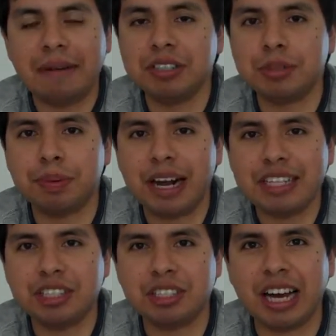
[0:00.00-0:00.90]
have a
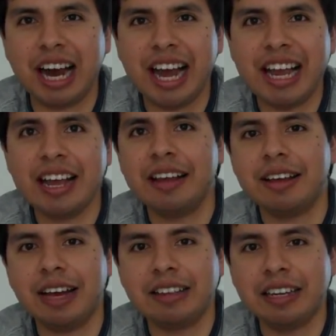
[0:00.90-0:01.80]
surprise tie.
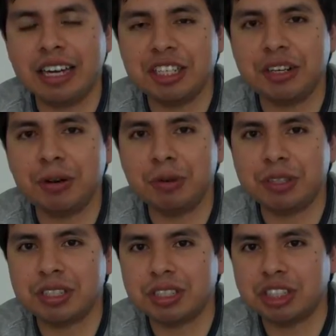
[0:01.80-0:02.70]
I think Nigeria
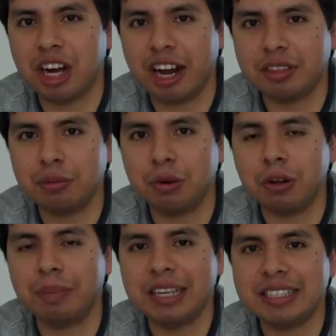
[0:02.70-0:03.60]
will shock the
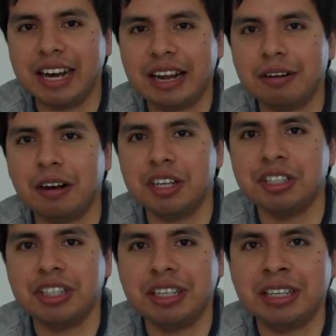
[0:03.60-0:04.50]
world by tying
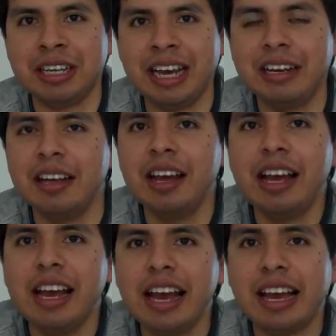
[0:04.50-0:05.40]
Argentina in the end.
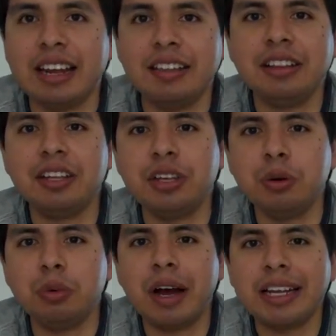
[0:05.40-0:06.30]
And I think the
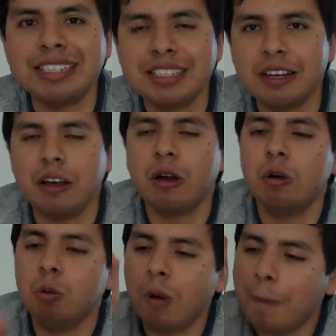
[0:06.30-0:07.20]
U.S.
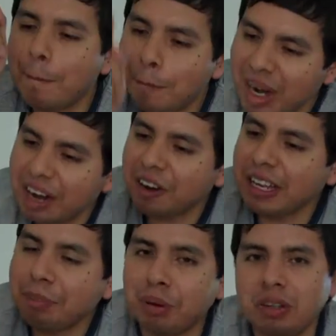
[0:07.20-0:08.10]
will
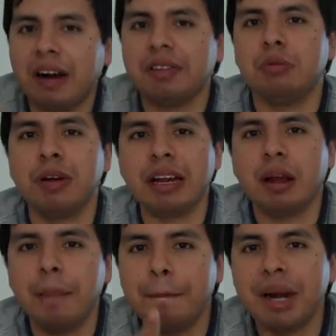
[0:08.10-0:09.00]
barely pull off the
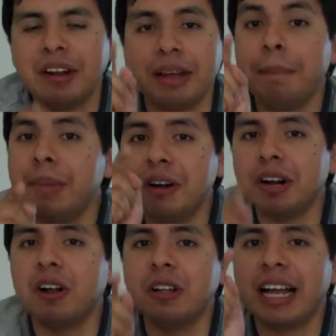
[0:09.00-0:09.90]
win. Barely.
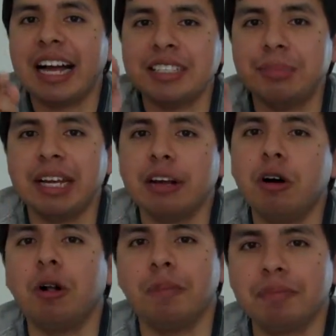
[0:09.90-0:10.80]
Miracle
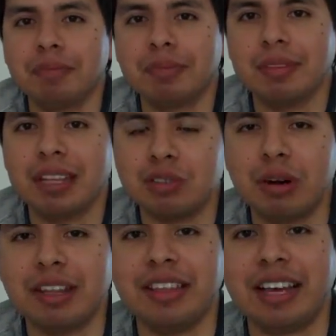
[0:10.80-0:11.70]
last-minute goal.
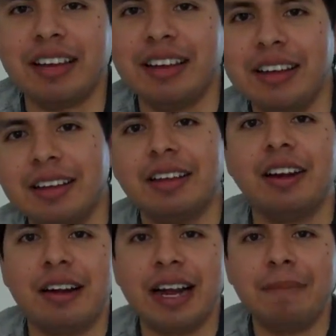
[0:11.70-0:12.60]
That's what I think.
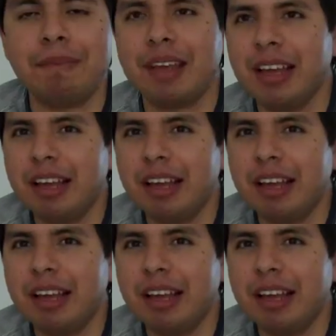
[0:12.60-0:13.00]
Alright?